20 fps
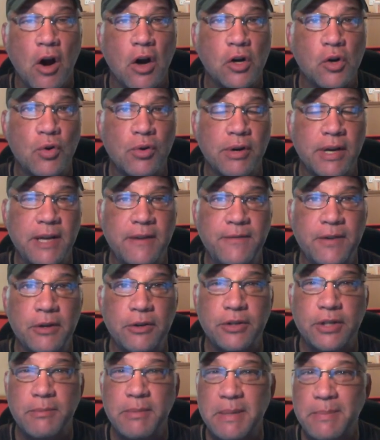Our corner
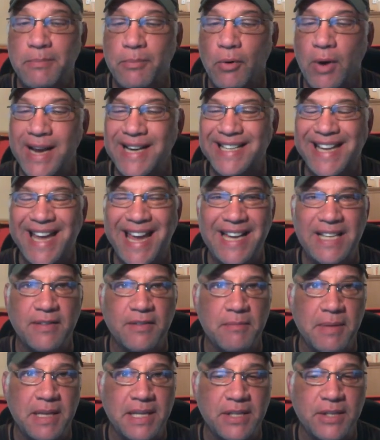infielder is going to be Brent Gates
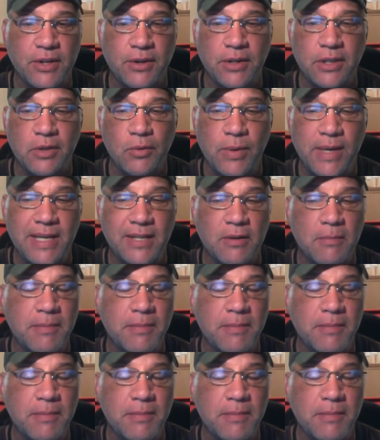of the Minnesota Twins.